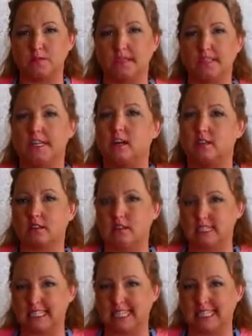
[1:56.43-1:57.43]
but it also
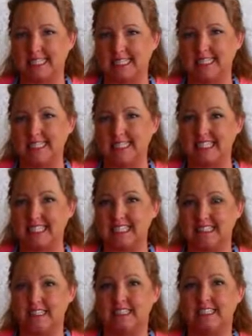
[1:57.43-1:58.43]
contains
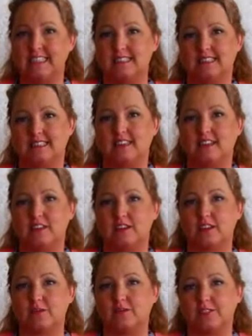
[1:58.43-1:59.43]
DEET, and DEET is not
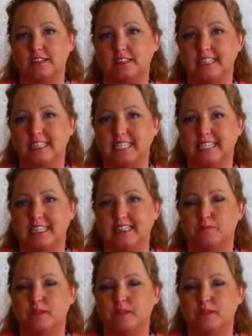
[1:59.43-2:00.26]
good for your skin.